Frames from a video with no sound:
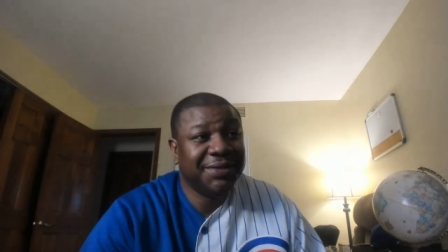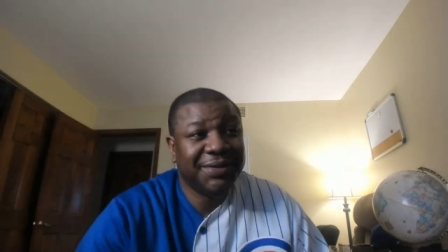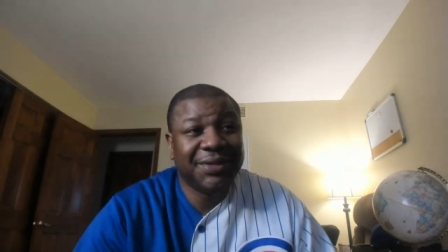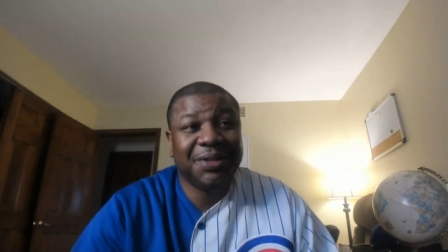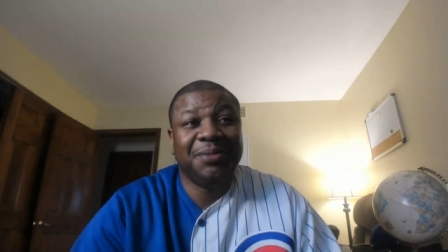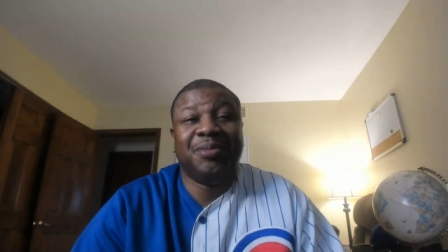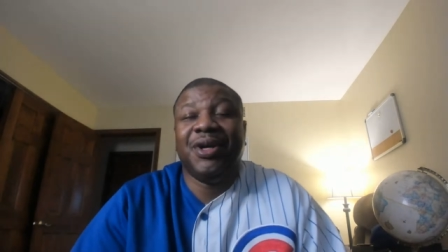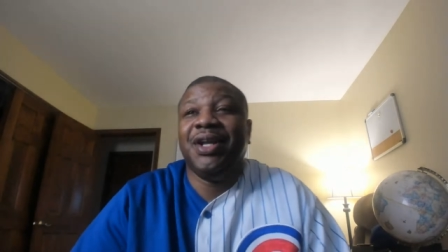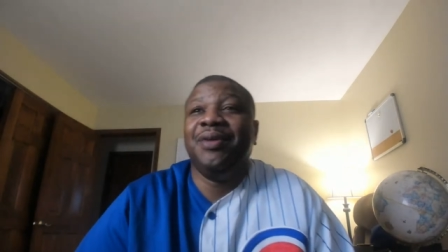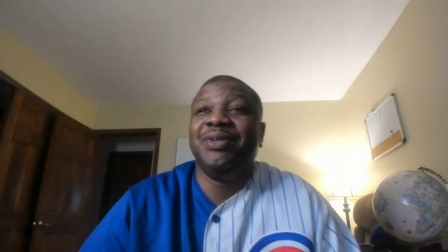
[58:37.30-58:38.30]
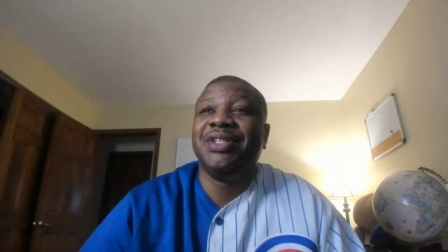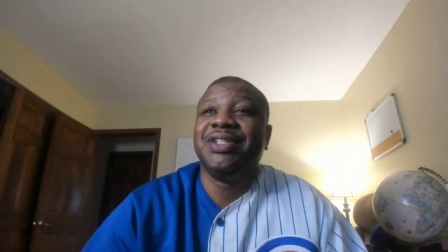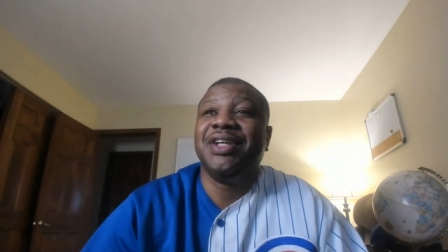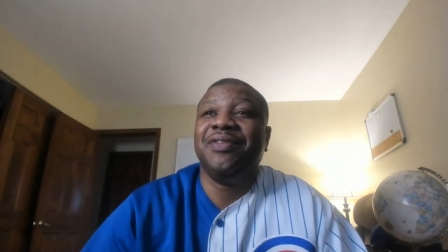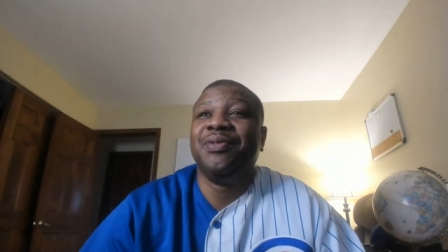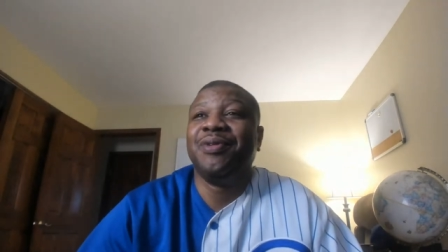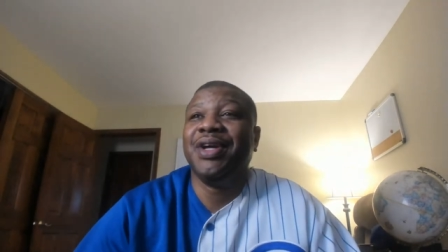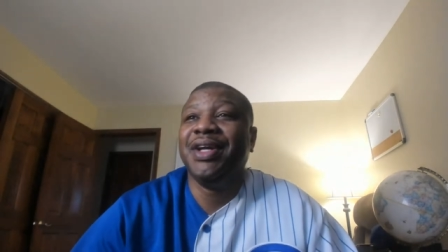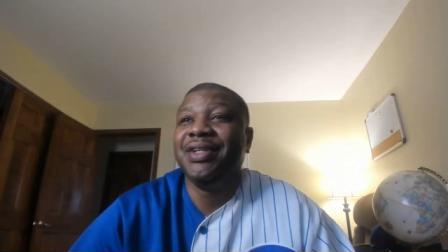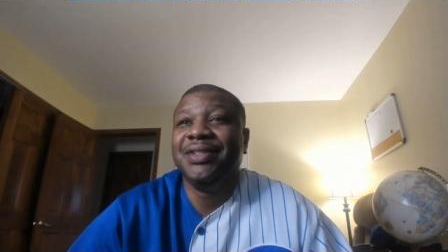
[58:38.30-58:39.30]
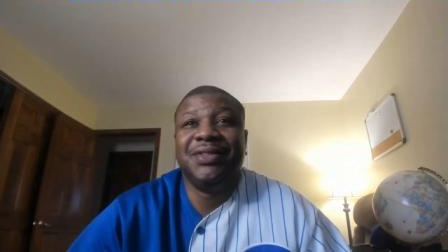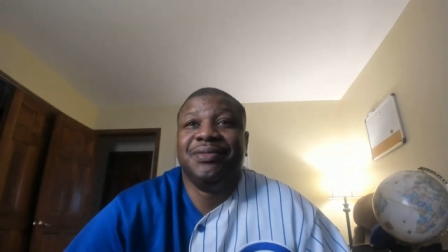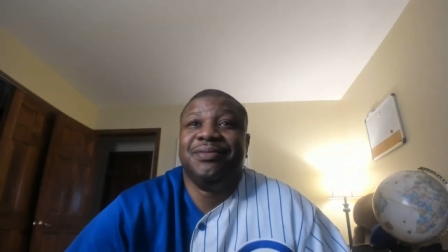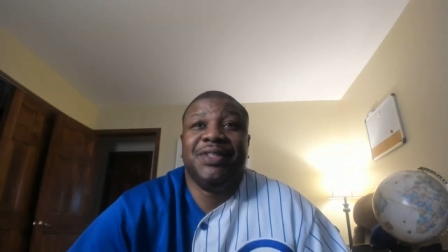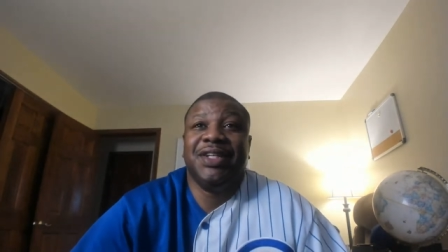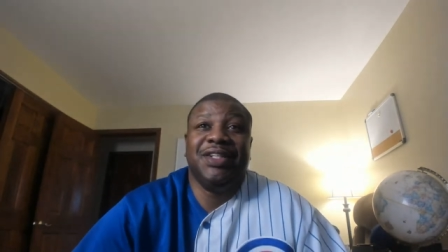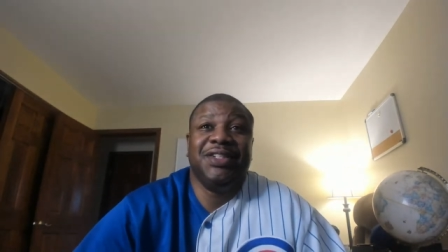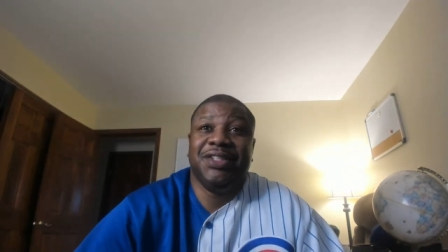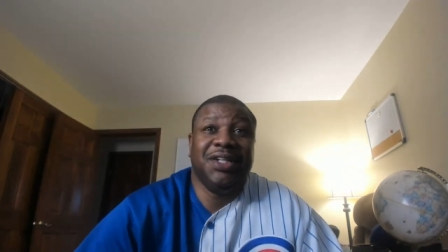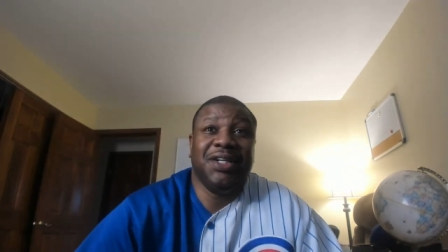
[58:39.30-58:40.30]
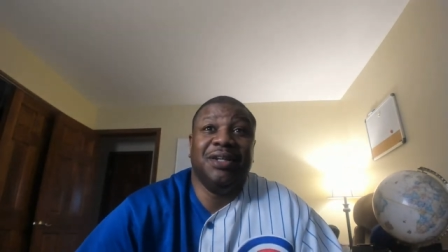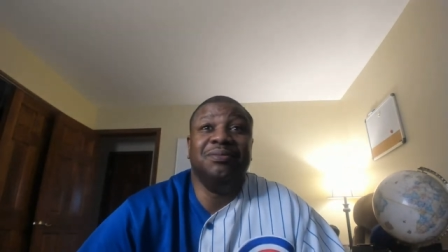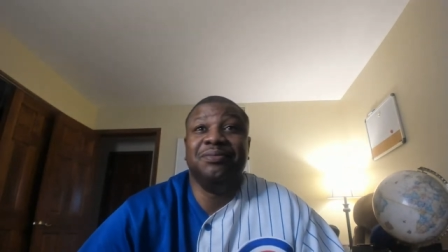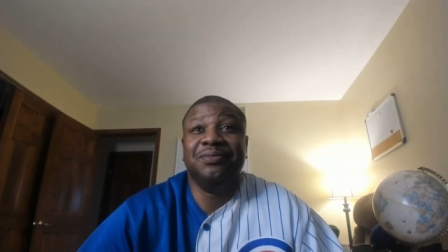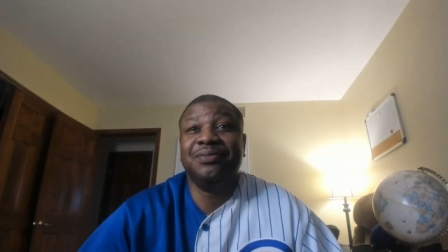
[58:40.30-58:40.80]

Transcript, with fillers: Send him Brady with the seven rings and his shit up.